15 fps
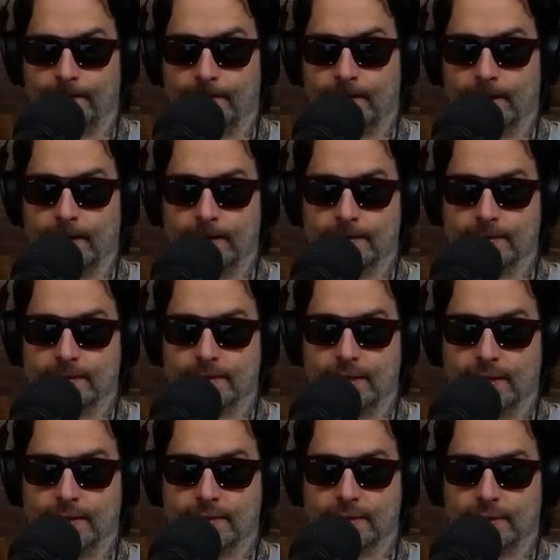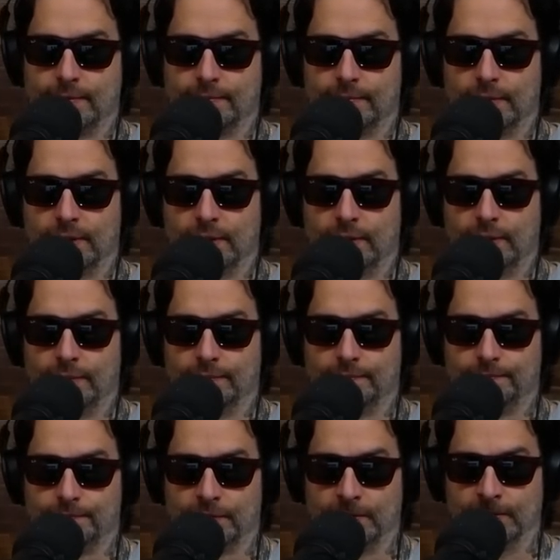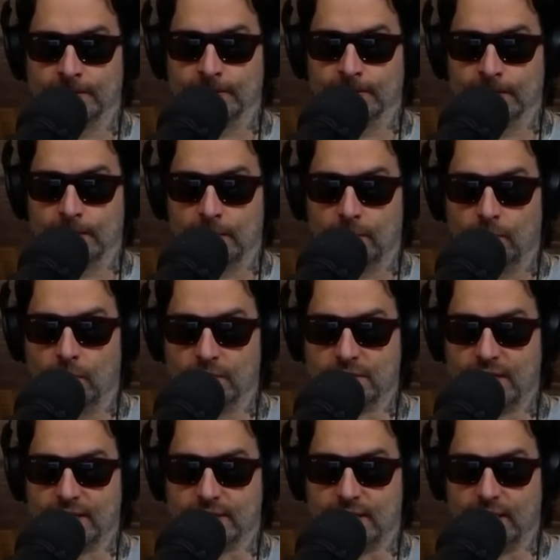Okay, he's just dancing. All right. Well, this guy's